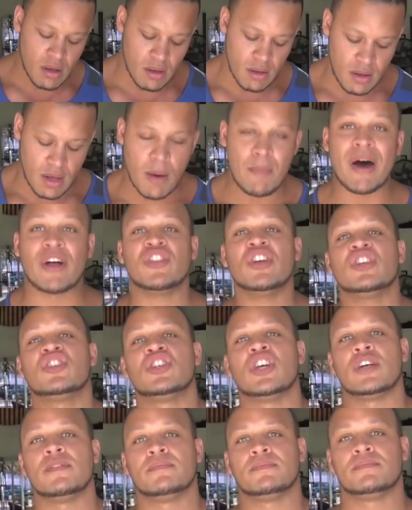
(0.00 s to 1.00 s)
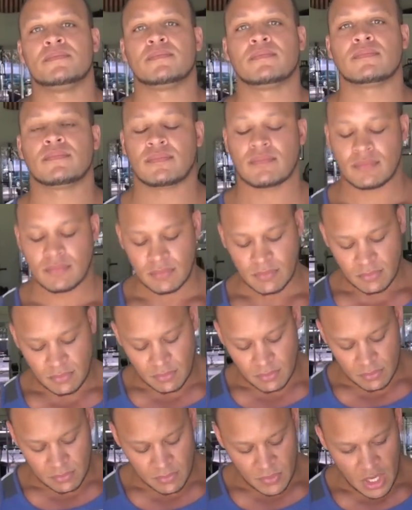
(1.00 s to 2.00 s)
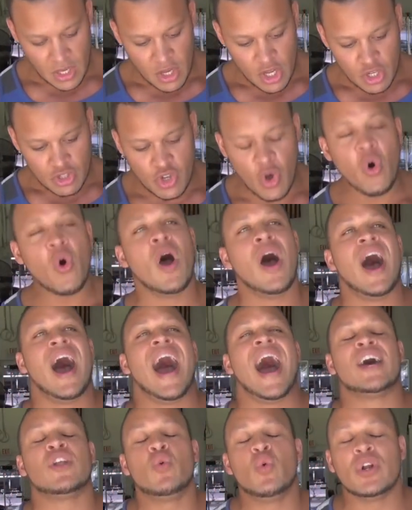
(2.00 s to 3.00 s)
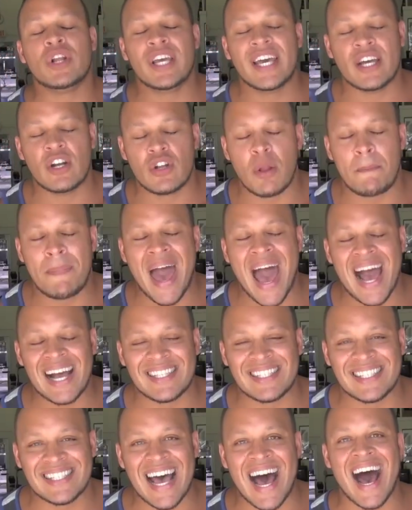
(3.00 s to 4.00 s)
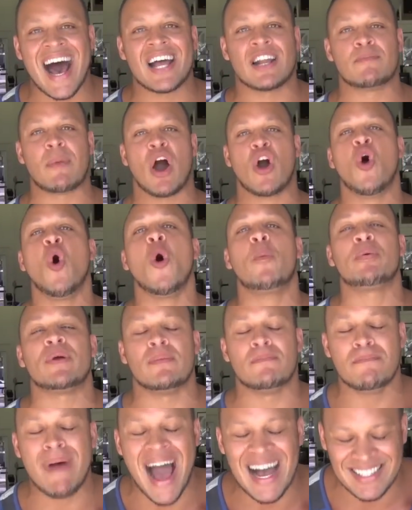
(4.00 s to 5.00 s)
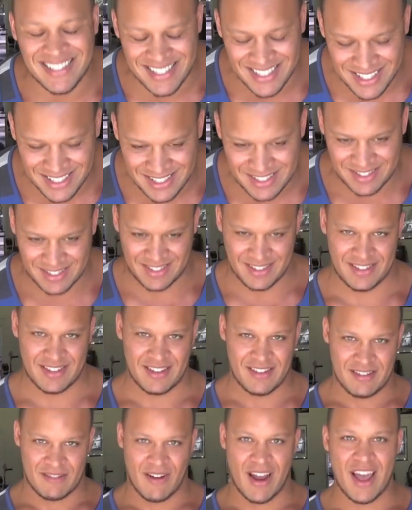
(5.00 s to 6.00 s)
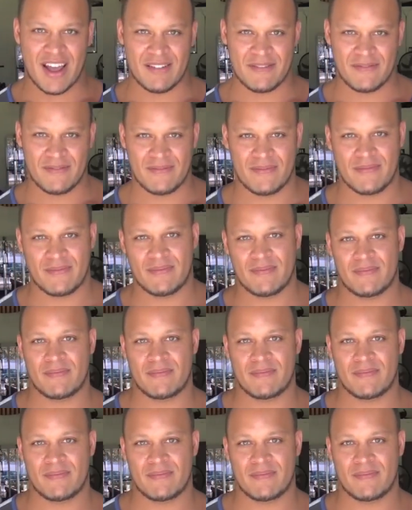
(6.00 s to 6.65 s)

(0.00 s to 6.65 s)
about this shit. So I don't want to get on the bad side of my corporate masters. Right?